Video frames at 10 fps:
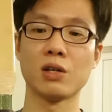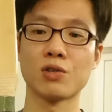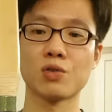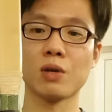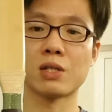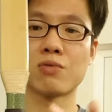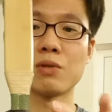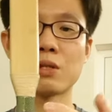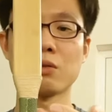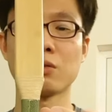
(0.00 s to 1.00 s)
So as a
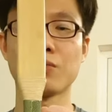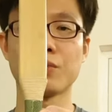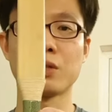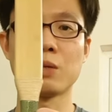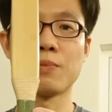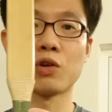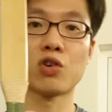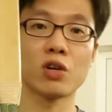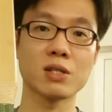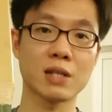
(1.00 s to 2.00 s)
result, the
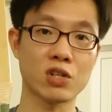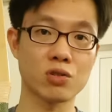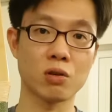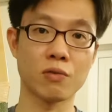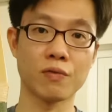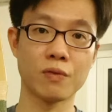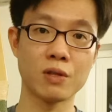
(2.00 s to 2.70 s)
cross section of